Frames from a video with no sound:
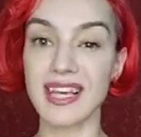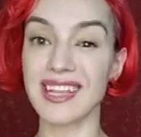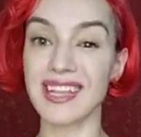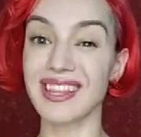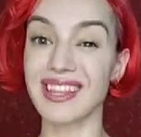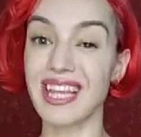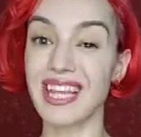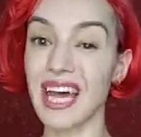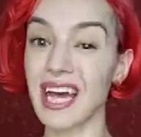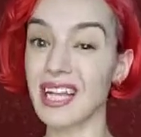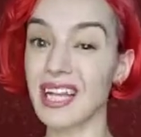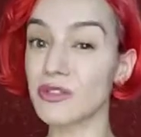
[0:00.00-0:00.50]

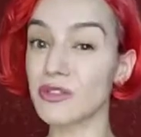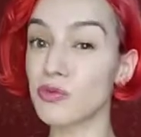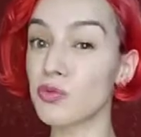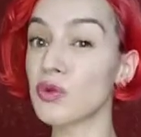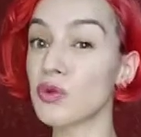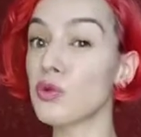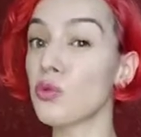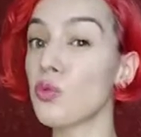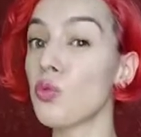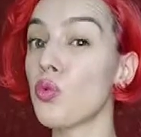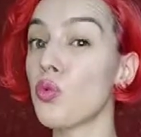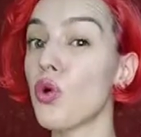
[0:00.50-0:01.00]
and that
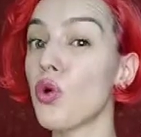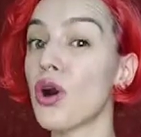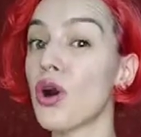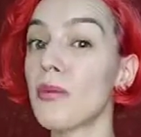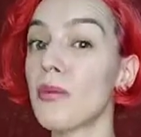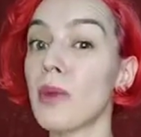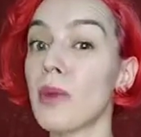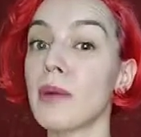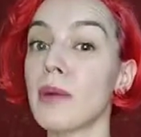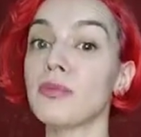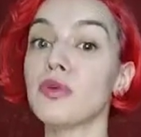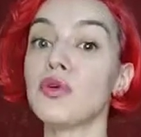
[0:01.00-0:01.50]
will
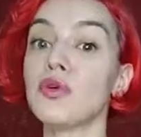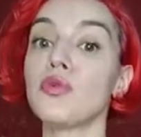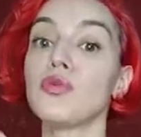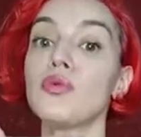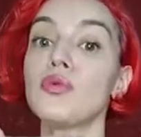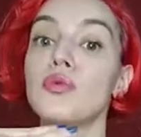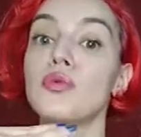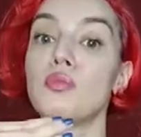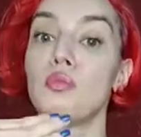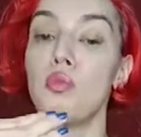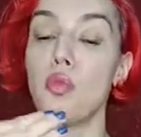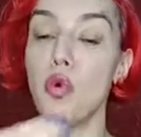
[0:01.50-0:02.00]
warm up
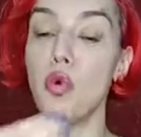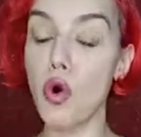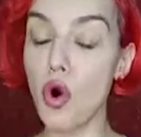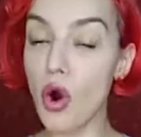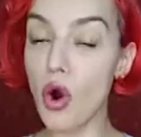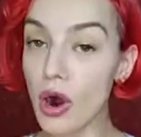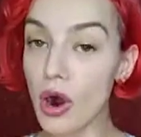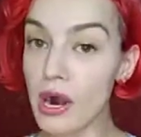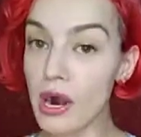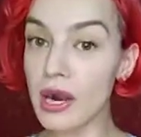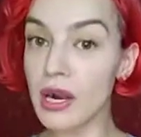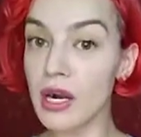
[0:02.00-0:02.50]
you
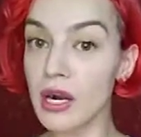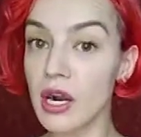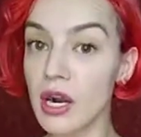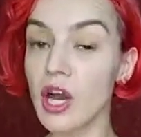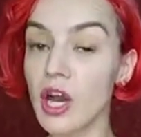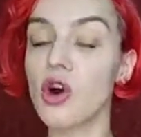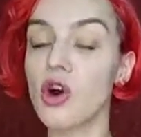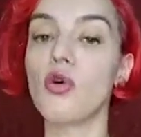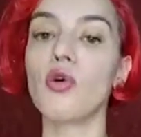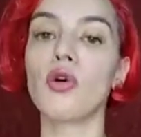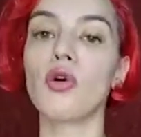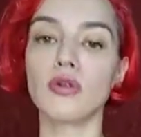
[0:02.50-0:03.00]
more
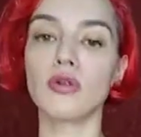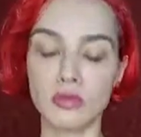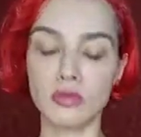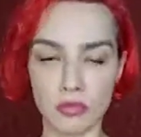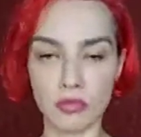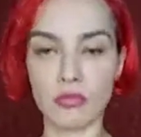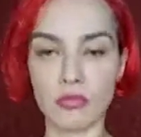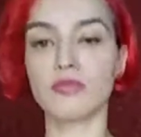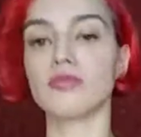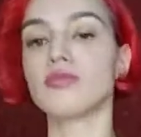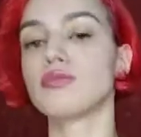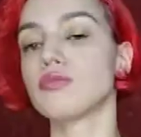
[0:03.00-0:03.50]

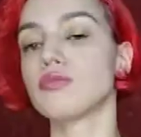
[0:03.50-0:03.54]
on